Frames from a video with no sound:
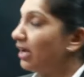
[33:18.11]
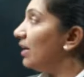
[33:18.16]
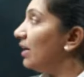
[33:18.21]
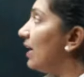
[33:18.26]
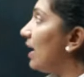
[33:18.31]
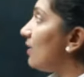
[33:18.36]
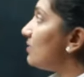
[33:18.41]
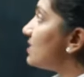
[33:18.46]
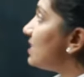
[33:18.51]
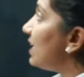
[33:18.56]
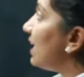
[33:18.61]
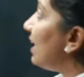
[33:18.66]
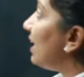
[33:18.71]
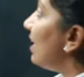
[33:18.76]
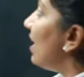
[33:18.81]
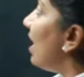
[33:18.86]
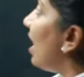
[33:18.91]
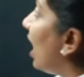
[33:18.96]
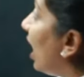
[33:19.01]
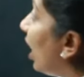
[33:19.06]
Now
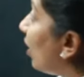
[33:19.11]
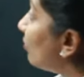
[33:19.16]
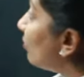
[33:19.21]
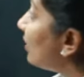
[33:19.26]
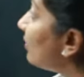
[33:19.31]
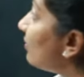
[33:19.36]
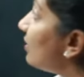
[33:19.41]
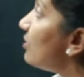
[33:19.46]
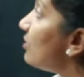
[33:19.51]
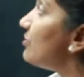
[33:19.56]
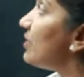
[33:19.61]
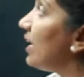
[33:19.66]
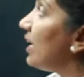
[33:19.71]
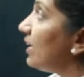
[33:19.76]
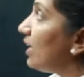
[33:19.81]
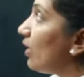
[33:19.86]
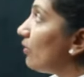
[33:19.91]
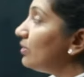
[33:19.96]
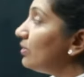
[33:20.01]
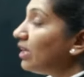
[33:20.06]
see how we will find
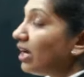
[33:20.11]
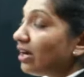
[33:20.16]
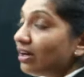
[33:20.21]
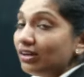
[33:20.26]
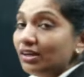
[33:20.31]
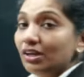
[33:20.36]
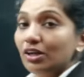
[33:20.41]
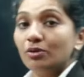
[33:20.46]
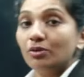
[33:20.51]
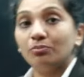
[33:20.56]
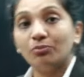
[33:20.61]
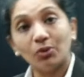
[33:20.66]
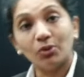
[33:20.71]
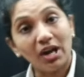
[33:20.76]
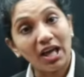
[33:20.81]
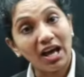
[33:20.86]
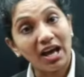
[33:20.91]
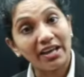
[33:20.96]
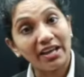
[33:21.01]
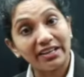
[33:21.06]
out the
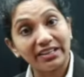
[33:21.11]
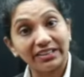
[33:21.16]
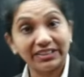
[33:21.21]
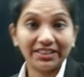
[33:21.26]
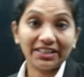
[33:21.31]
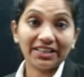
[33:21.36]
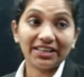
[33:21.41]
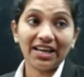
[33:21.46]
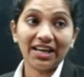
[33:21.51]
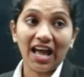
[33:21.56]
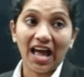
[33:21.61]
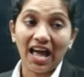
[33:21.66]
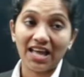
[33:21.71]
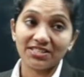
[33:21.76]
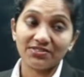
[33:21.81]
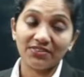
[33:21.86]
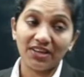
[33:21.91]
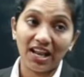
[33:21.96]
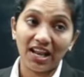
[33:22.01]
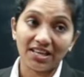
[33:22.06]
molarity
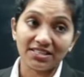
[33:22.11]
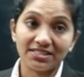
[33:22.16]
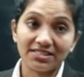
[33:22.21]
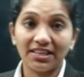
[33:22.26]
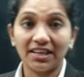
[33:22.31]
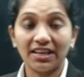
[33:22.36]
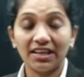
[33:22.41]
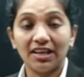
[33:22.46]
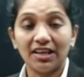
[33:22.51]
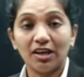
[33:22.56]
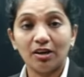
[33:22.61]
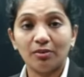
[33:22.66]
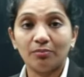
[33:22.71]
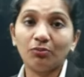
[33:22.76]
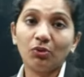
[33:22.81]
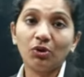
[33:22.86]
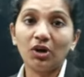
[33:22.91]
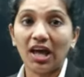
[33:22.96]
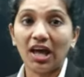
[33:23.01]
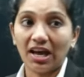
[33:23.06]
as well as the
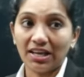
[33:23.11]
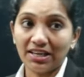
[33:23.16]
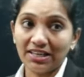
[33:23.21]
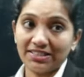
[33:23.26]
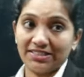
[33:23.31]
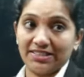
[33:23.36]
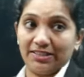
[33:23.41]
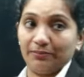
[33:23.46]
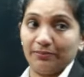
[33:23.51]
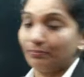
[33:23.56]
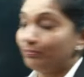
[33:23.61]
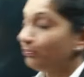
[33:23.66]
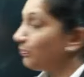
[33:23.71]
molality.